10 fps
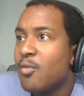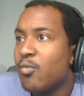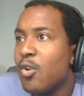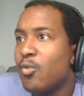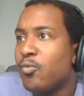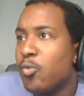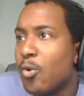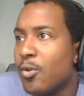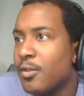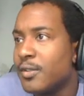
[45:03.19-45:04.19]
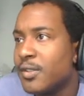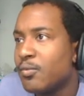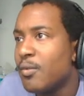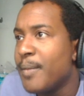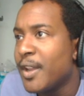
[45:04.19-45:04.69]
What words
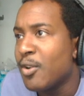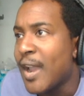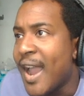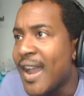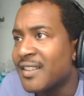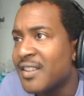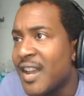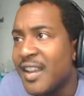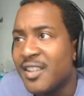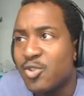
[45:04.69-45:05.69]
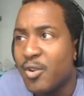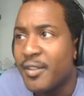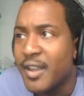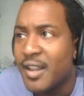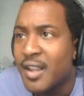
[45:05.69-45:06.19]
would make her act? I enjoy
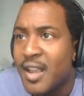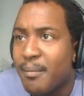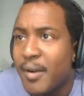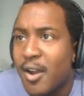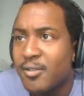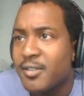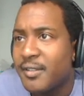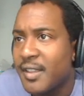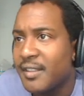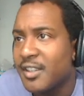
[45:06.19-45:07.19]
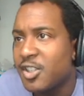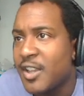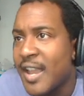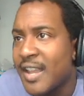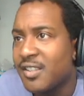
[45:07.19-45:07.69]
that. But I also think that
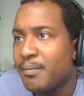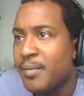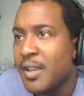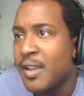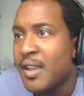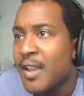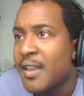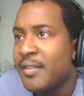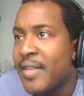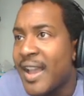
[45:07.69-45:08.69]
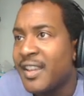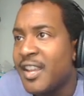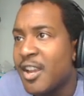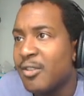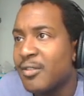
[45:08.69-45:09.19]
she had to be that
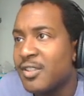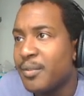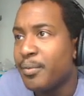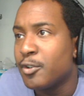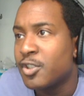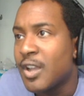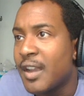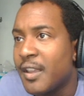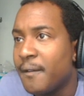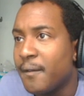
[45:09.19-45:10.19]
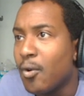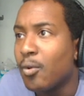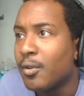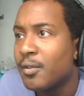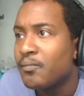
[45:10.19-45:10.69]
careless to push Saki
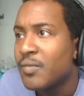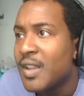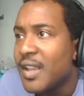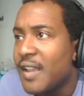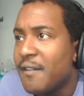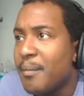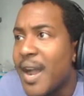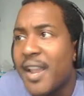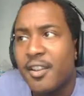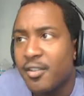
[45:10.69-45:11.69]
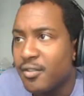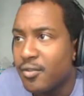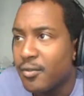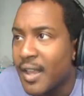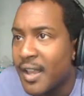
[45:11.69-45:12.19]
forward. Even Maya couldn't
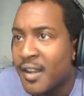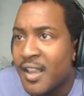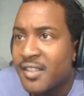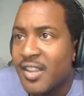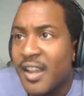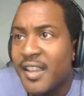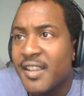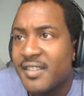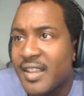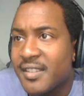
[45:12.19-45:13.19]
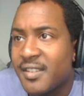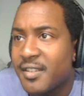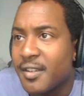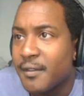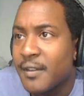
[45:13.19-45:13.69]
do that. Saki is
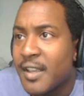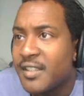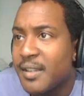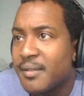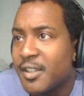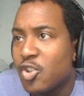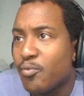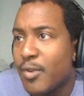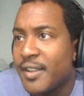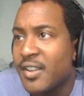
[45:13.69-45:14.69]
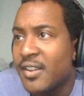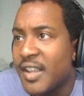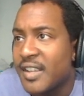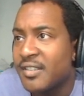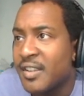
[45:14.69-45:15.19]
sensitive. Seems like she'll break down
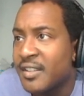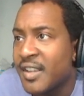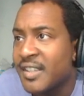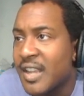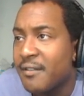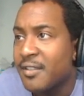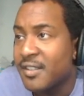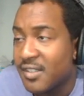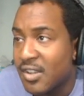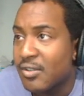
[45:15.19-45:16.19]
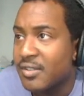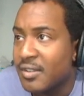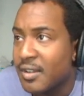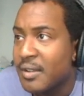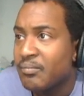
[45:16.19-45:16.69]
easily and takes everything
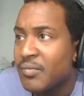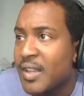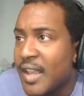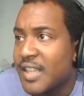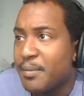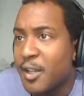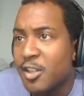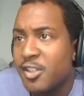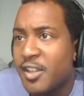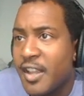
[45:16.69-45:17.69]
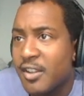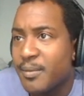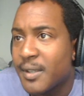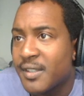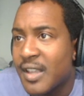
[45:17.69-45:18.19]
seriously. It's because she cares
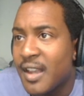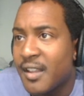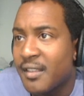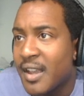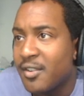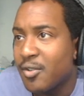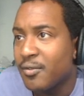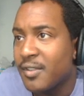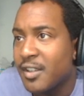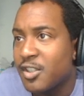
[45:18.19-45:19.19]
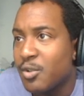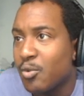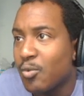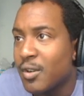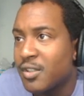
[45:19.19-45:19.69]
about Saki that I don't think she
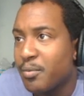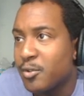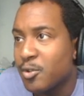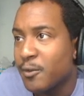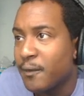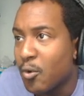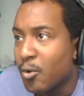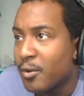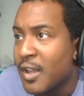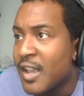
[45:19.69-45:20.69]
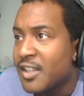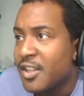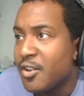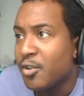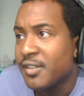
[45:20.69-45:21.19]
would want to push her forward. She
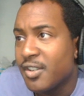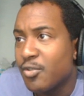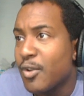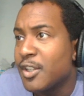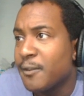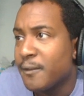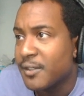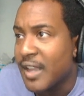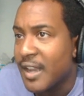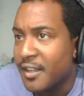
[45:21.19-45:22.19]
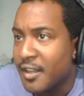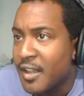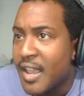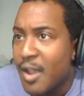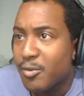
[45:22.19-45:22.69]
had no consideration for Saki
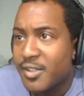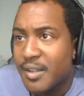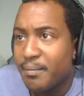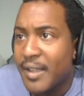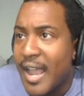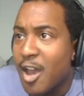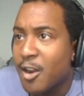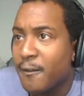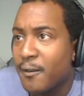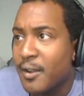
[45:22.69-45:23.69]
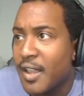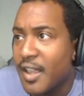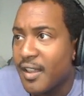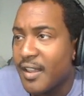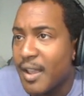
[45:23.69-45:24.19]
and was simply out of
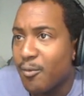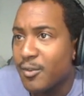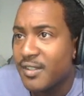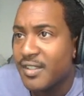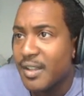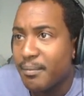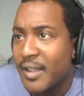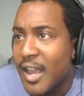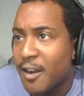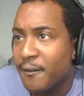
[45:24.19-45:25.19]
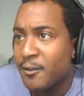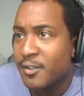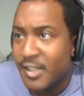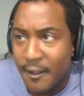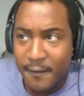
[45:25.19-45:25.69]
her
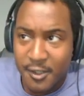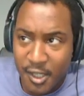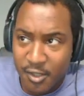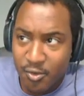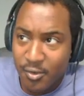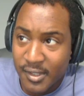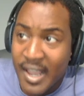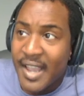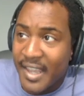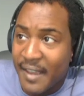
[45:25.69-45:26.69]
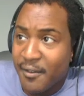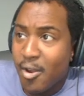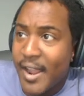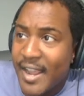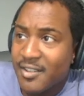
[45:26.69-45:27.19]
selfish interest, giving
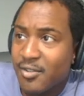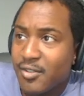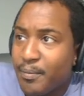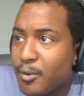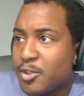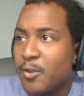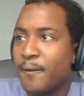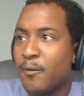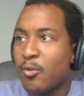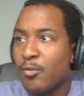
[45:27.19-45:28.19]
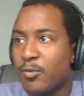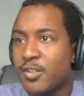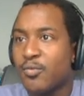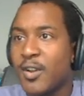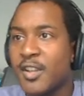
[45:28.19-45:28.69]
her answers and pushing her forward, which
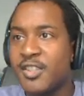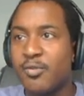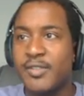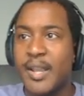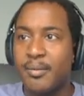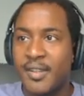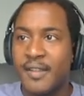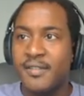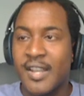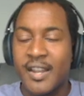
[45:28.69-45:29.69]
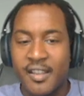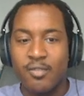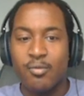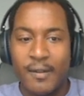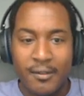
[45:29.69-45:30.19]
is why she was able to give Saki
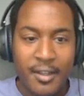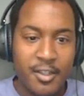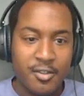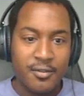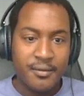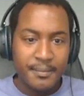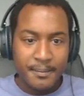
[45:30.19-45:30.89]
the revelation.